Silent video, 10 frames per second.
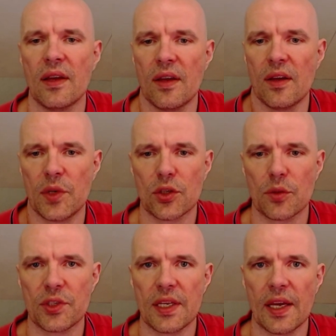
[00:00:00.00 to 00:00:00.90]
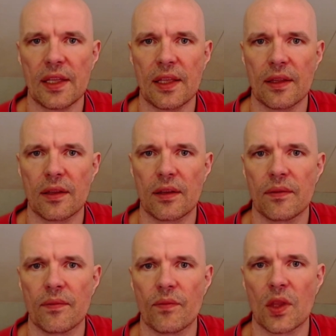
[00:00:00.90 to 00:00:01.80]
bishop c8 and
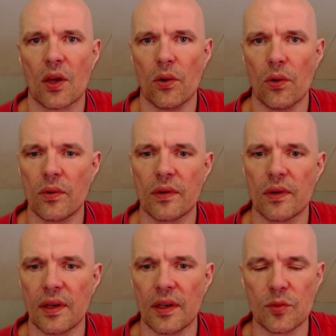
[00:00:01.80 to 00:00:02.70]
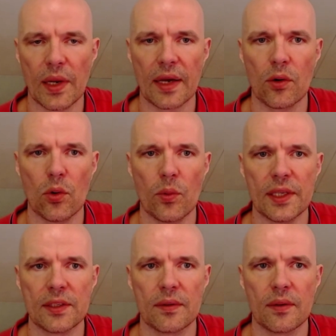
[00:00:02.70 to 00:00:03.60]
oh, it's black who wins.